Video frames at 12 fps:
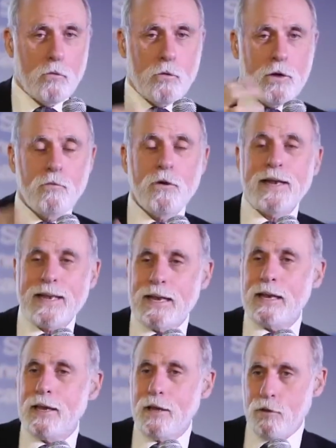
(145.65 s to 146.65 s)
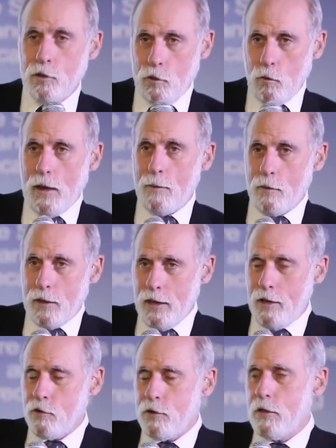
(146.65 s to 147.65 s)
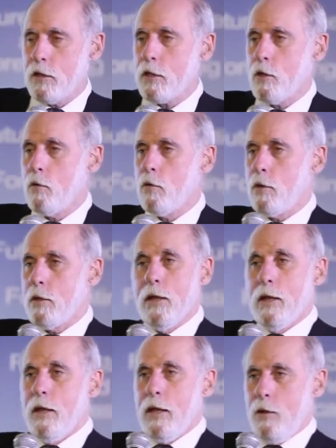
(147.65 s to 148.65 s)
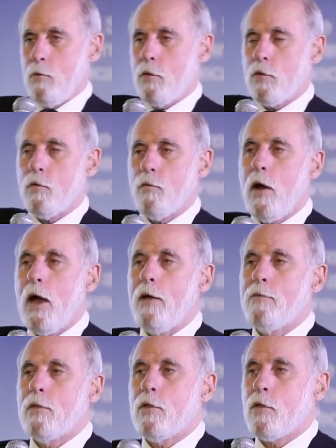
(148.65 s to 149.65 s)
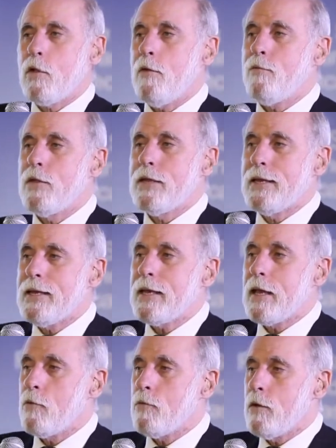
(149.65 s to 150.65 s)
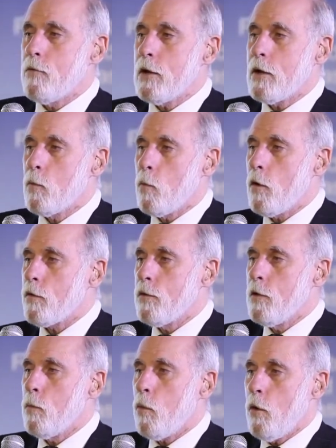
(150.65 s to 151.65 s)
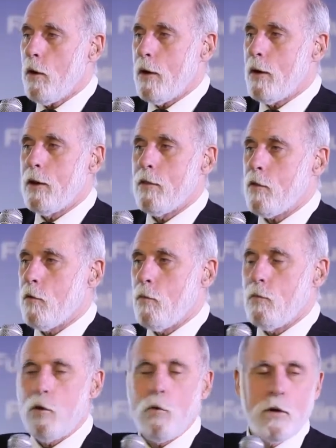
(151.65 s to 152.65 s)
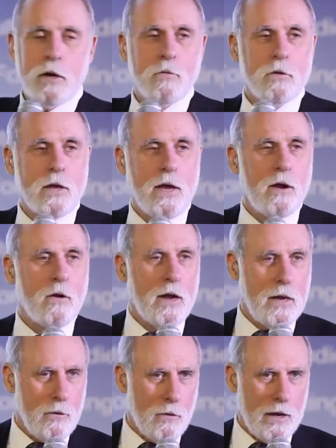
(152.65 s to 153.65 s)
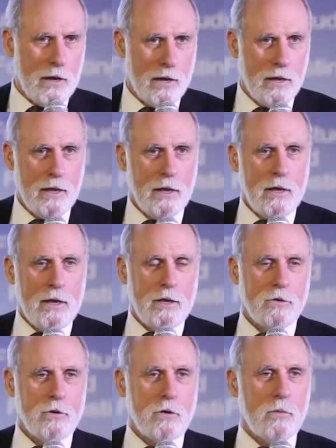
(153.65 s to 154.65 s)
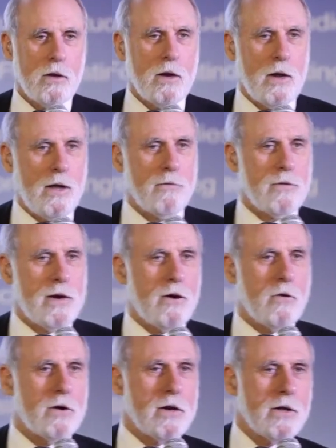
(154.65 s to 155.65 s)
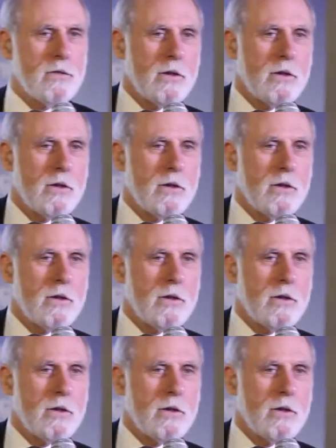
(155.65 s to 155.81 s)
rewritten in new applications so that it would survive, and the stuff that didn't get rewritten wasn't important, and so nobody would care anyway. It took about a half an hour to get the